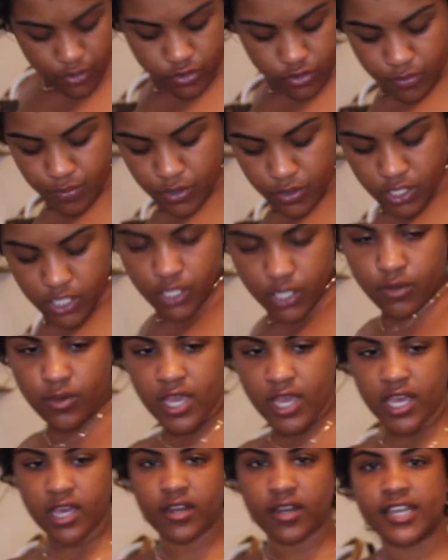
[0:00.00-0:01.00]
they're super cute,
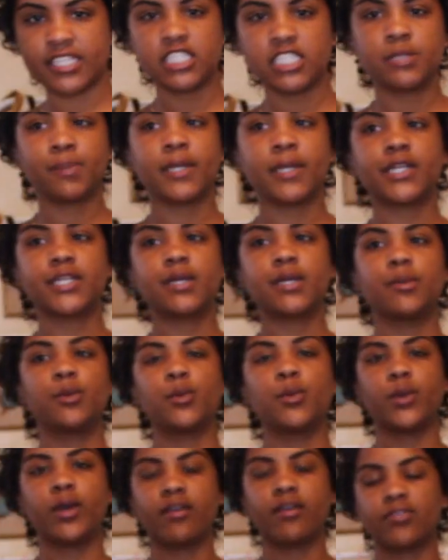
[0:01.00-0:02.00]
and I just paired
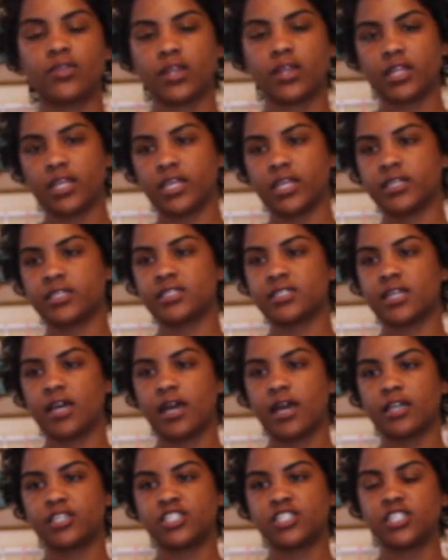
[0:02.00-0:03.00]
them with this
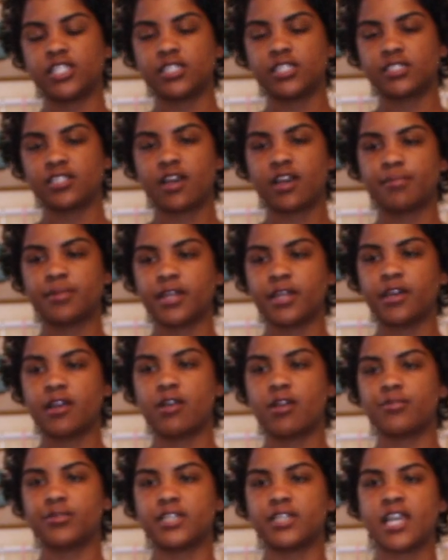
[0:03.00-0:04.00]
uh, Shein top that I
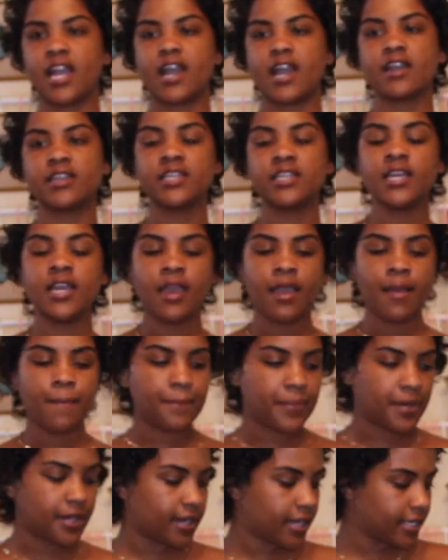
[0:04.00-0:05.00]
already had.
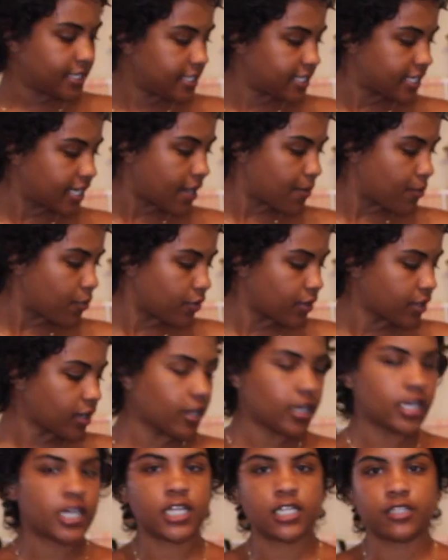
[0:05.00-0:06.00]
But I need to get more
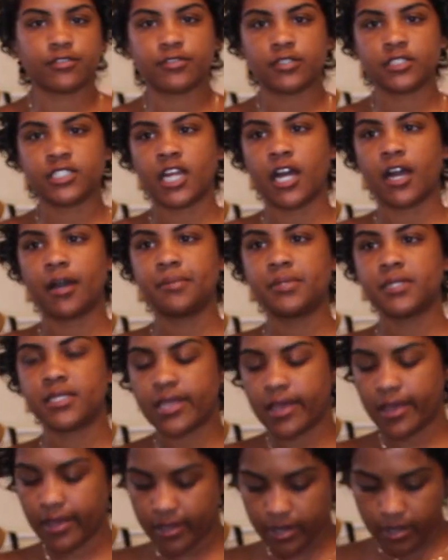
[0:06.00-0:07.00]
like colorful tops
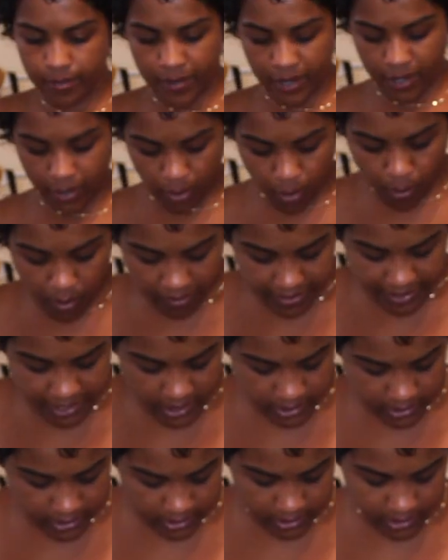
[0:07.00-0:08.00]
uh, to pair it with,
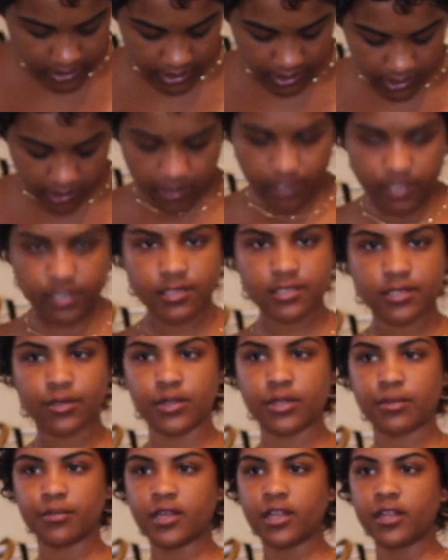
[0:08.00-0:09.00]
since it's like this
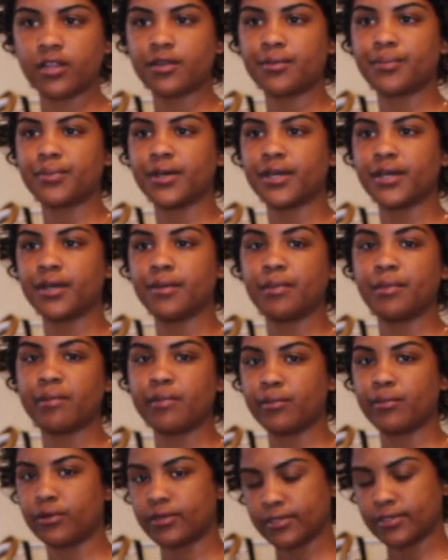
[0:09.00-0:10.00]
cream color, but
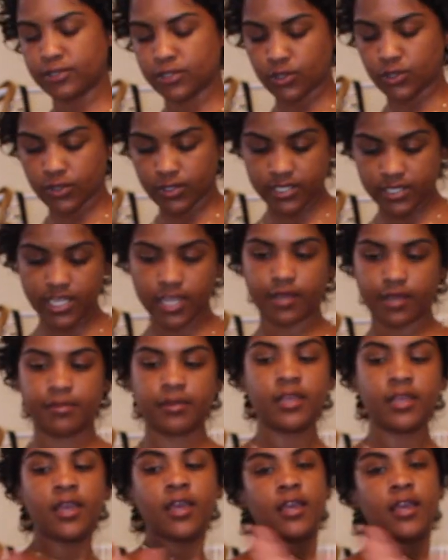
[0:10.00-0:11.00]
maybe more neutrals.
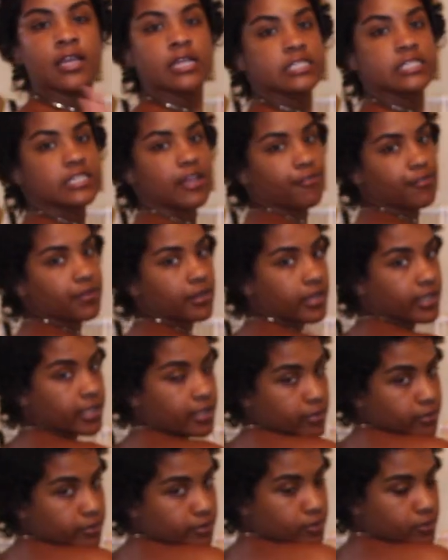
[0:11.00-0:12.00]
I'm definitely
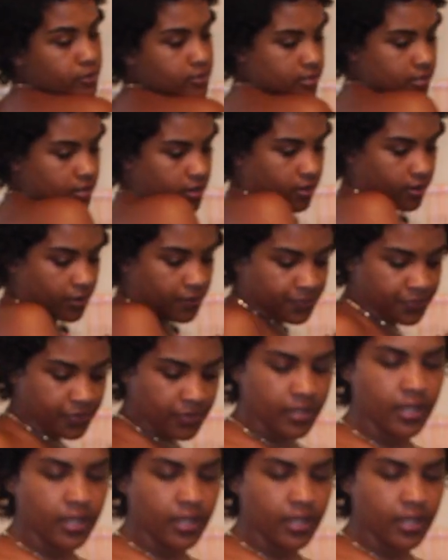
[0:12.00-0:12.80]
a neutrals girl.